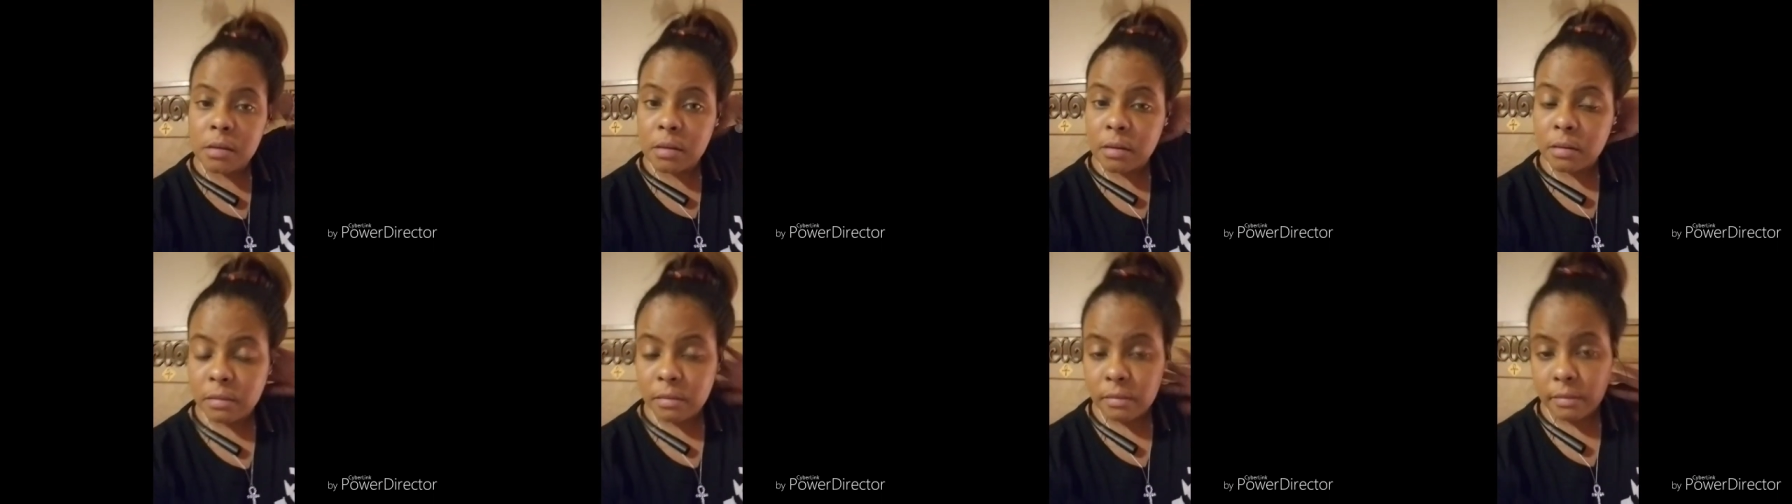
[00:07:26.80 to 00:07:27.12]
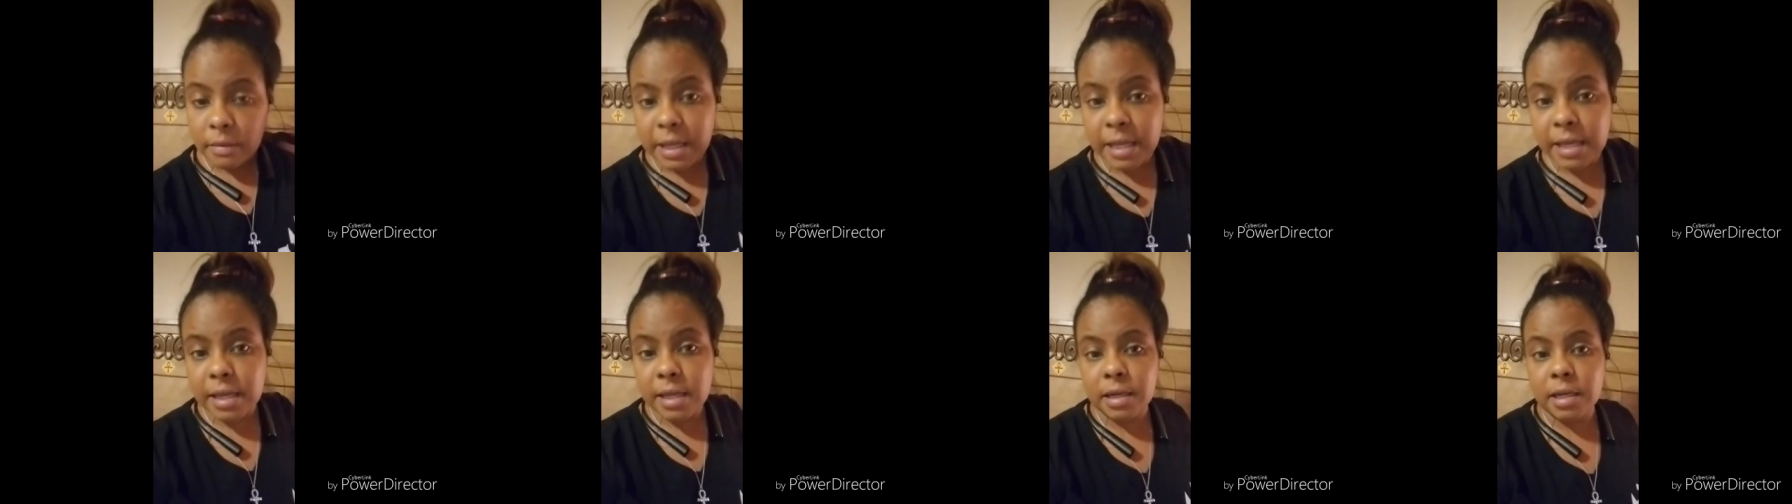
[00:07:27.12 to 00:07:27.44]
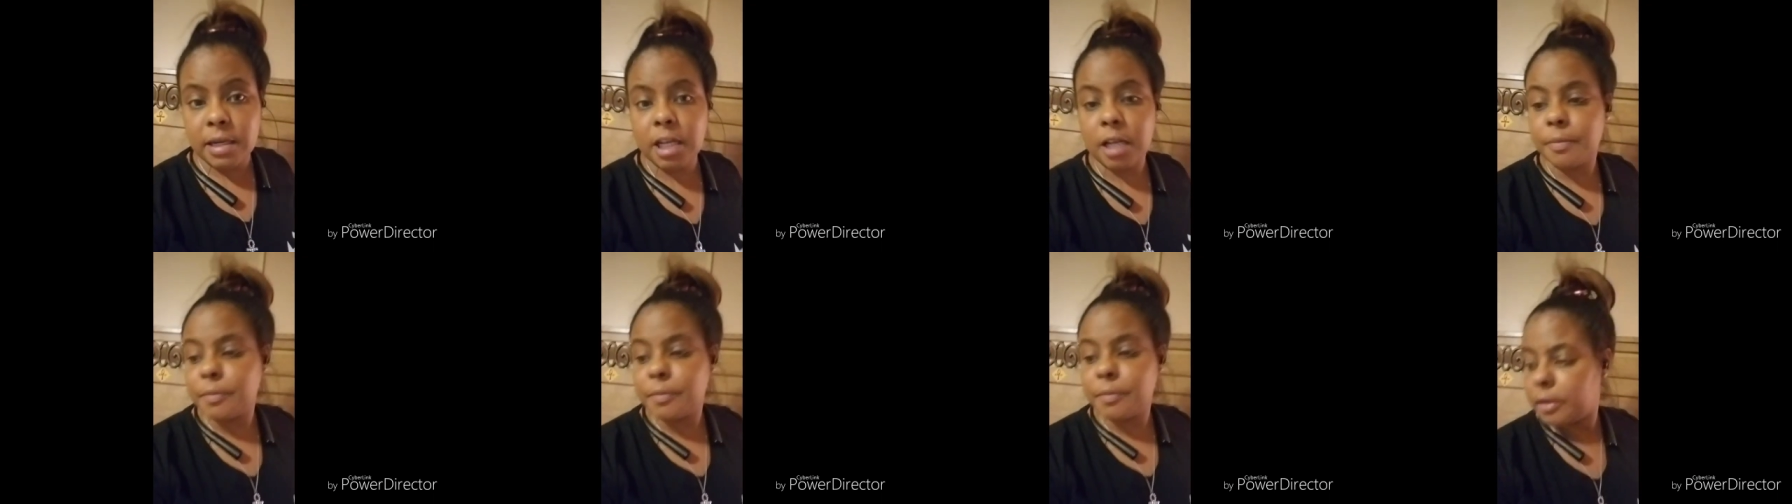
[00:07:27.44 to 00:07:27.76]
they can
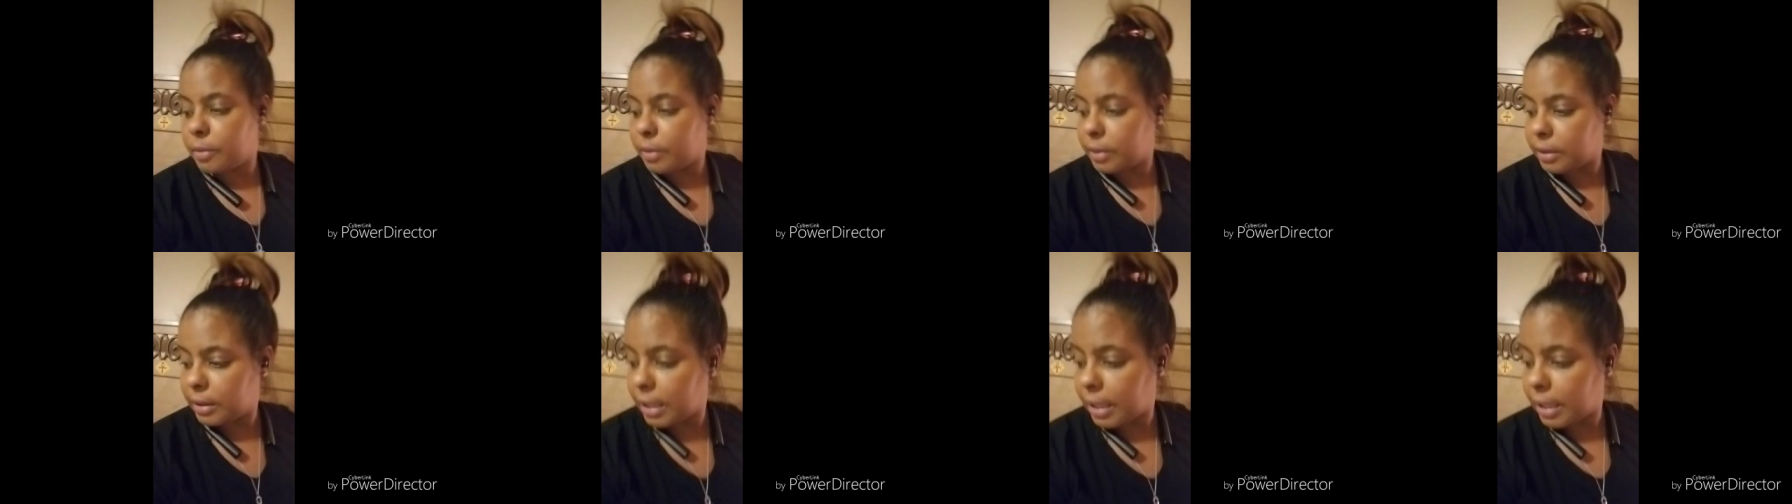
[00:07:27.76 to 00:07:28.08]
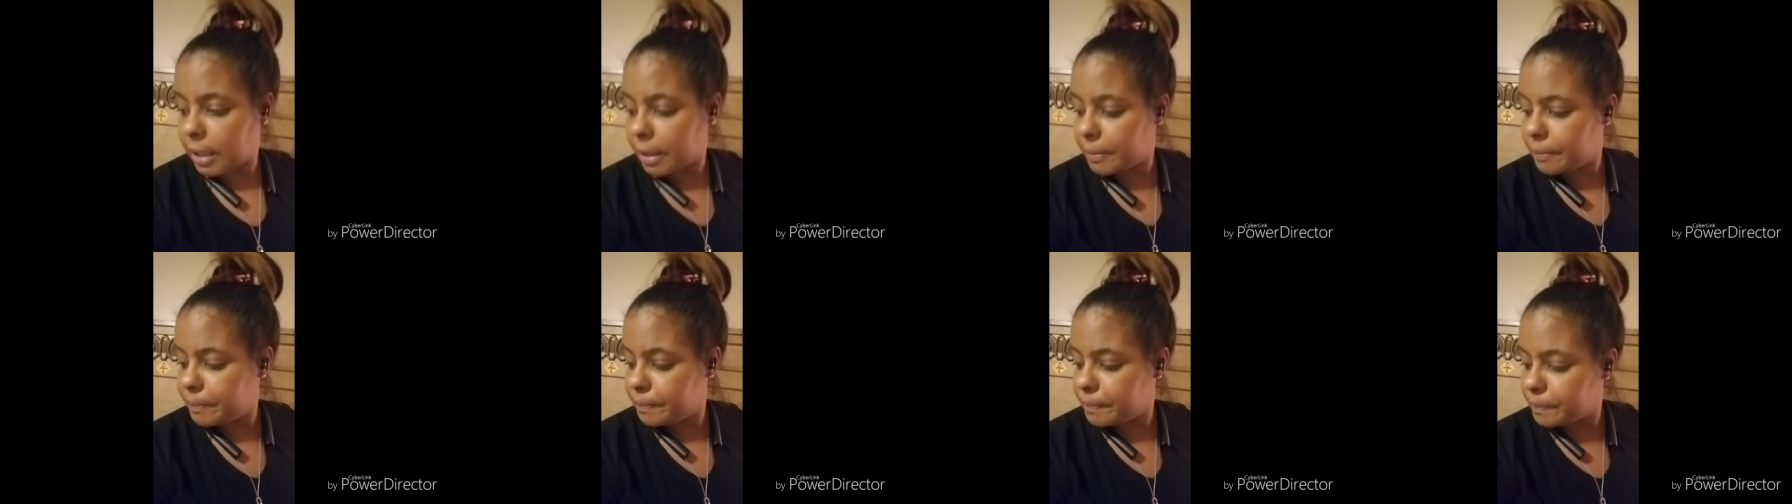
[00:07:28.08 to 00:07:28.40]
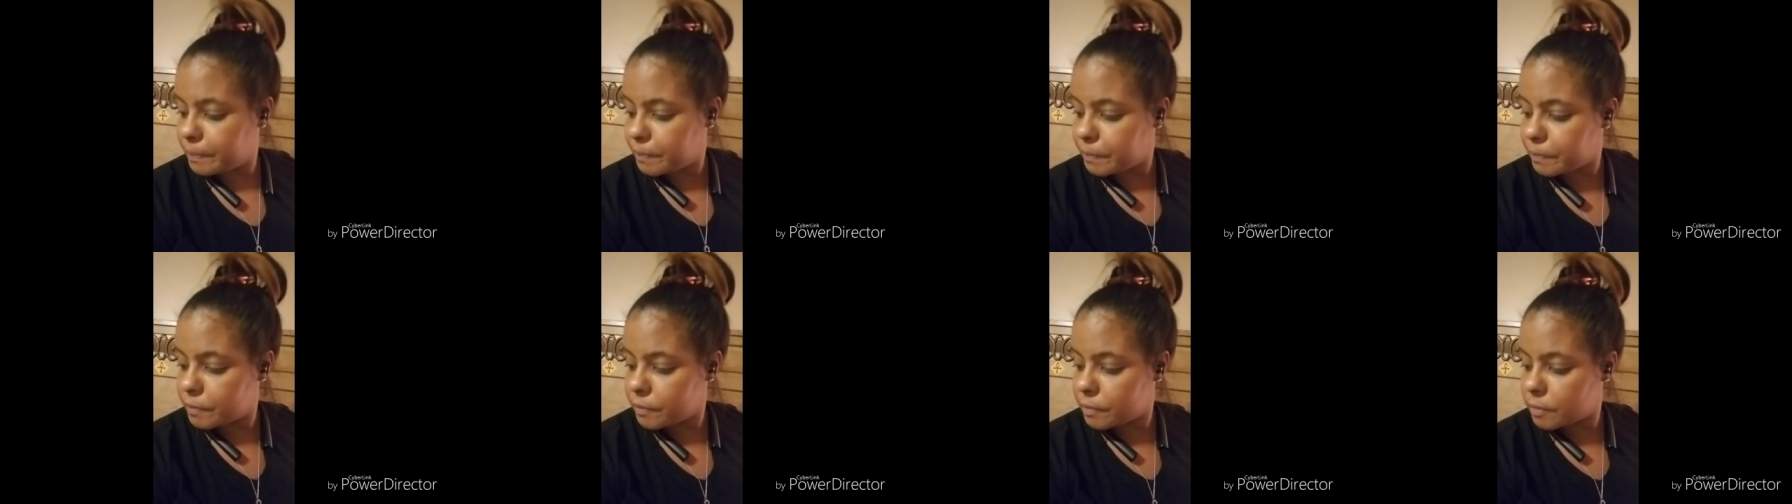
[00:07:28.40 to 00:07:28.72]
help you with that.
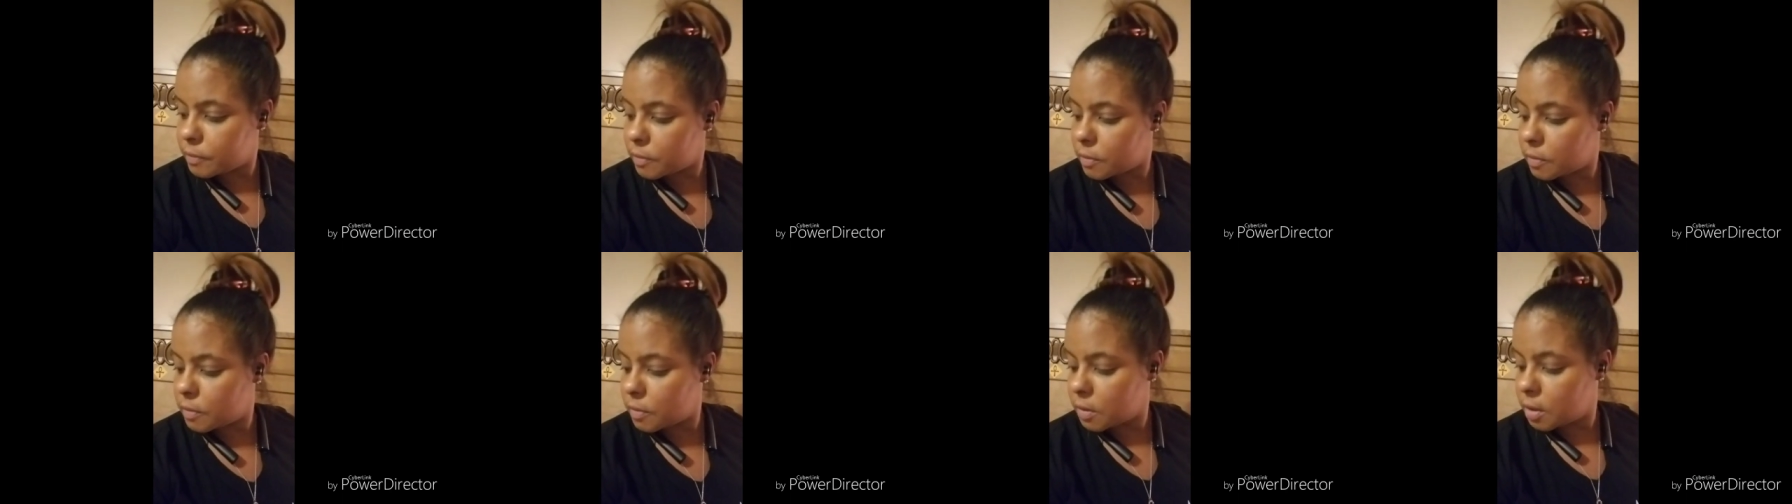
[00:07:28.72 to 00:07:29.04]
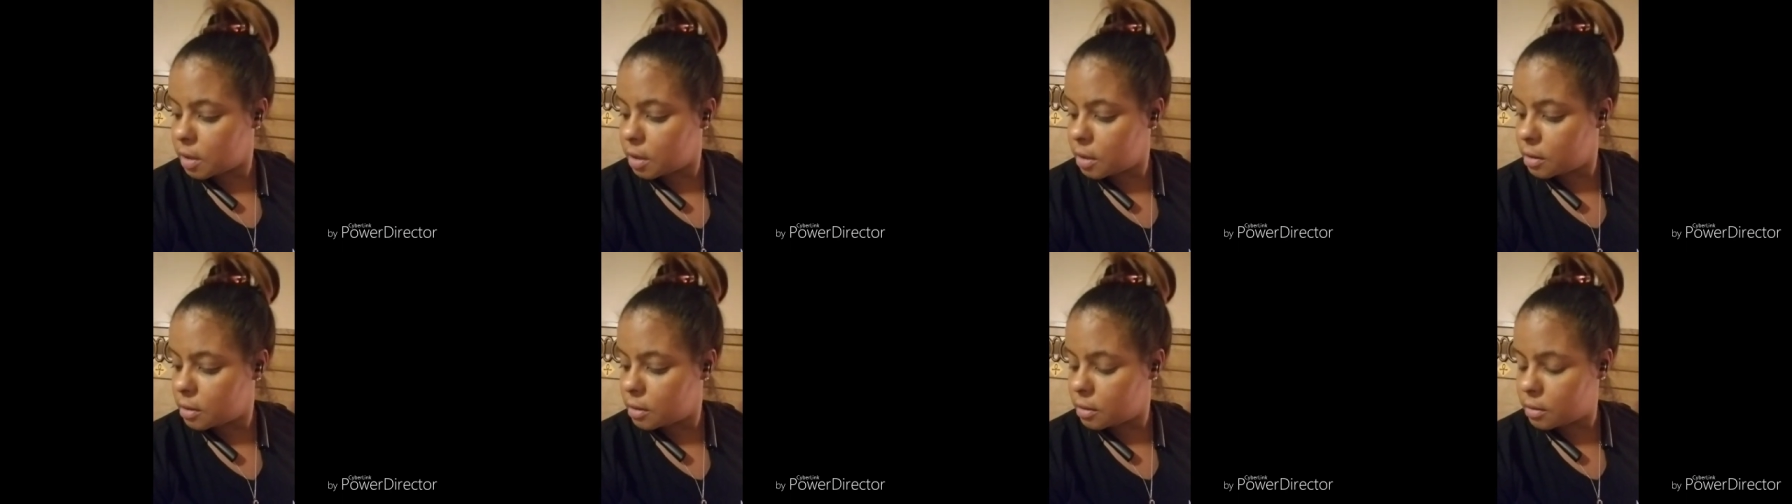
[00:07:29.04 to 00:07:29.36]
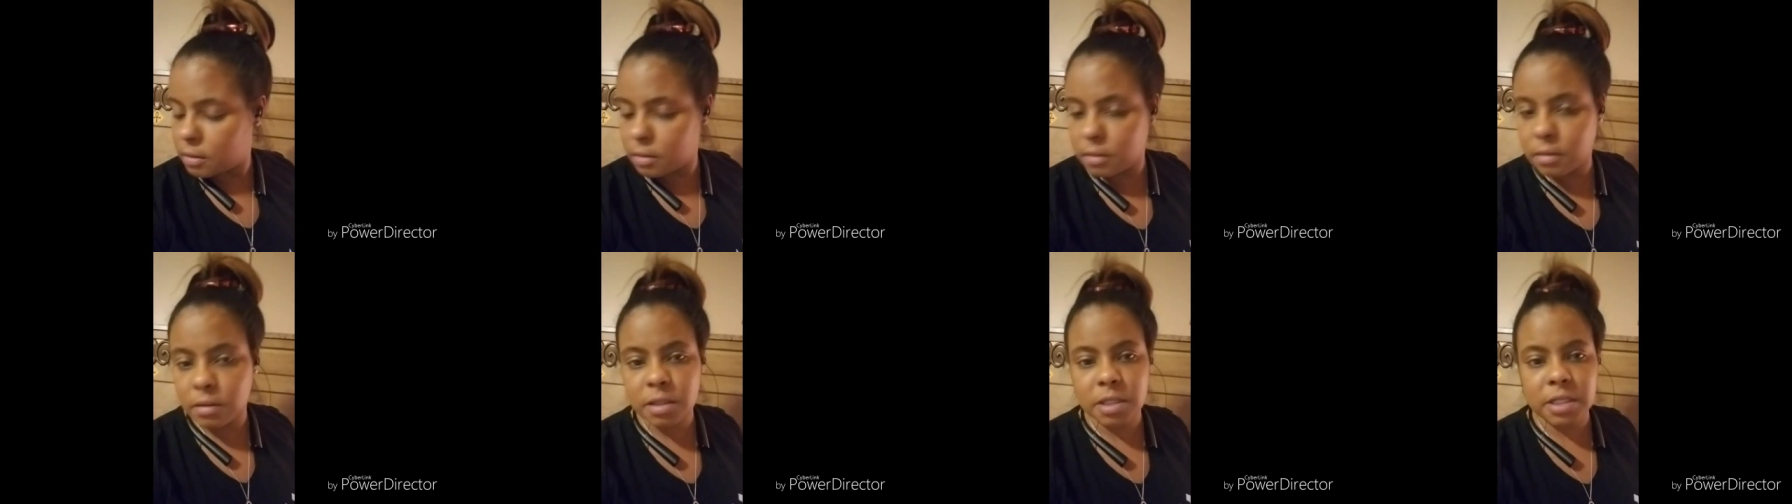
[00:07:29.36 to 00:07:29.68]

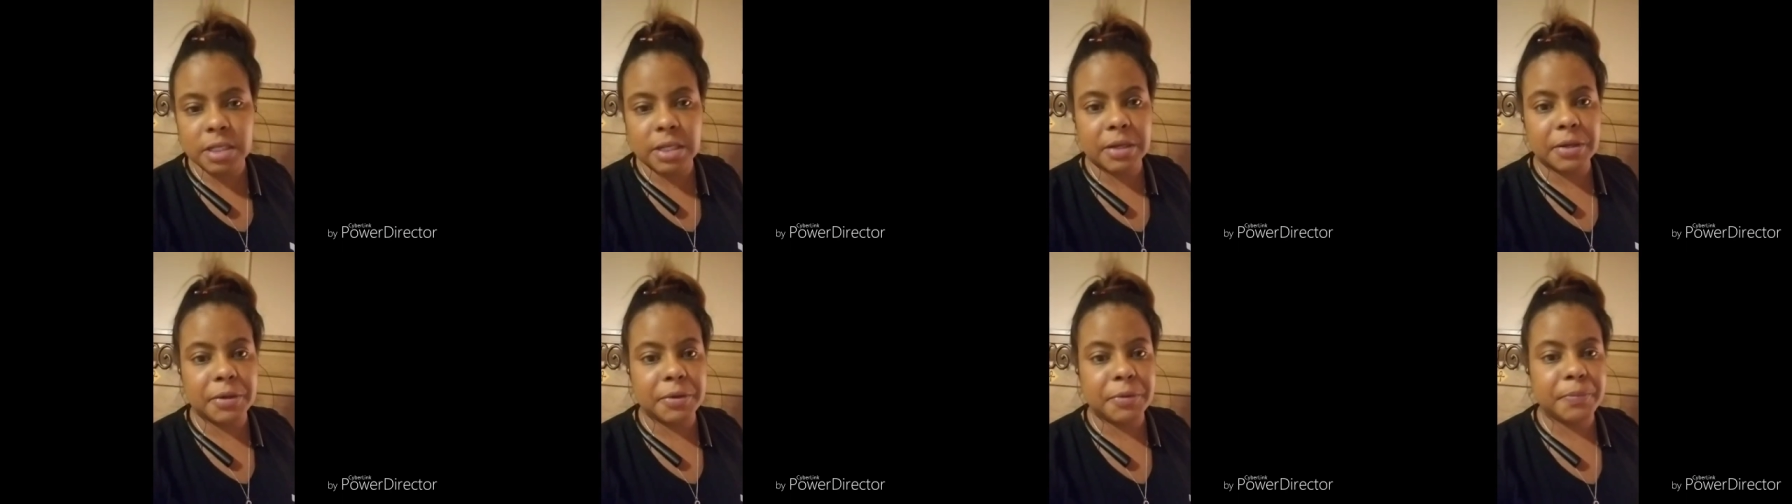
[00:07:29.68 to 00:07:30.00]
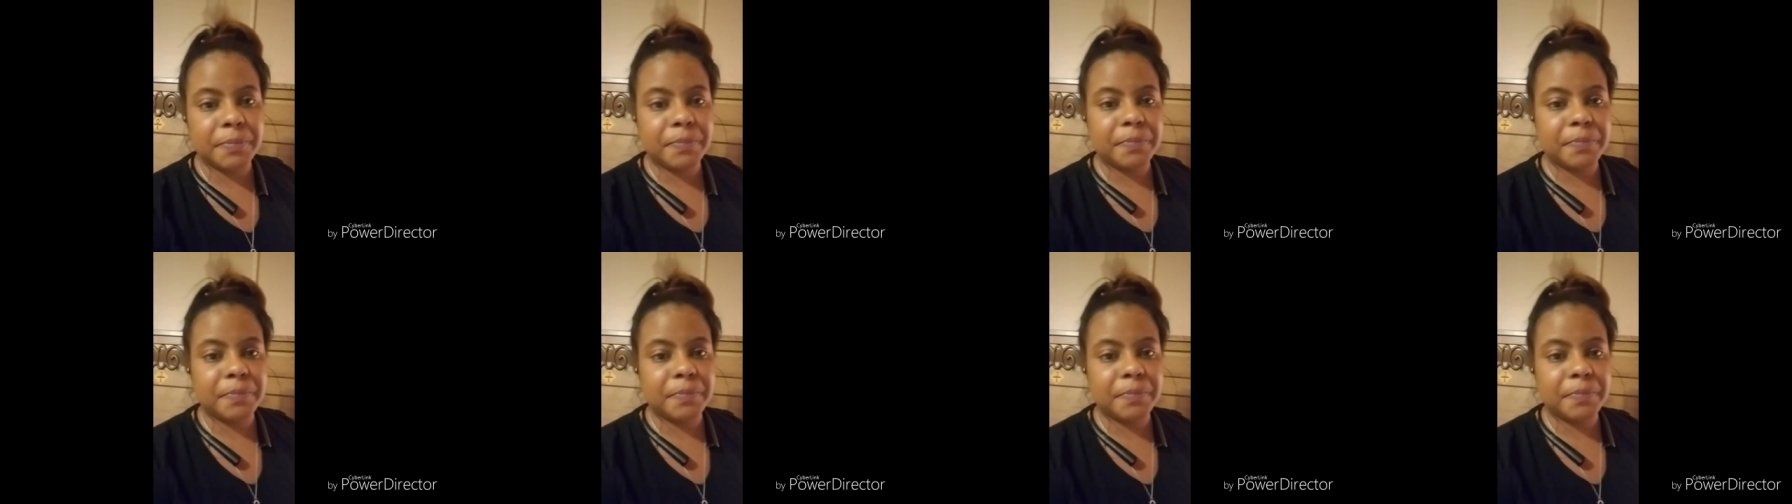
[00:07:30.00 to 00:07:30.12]
So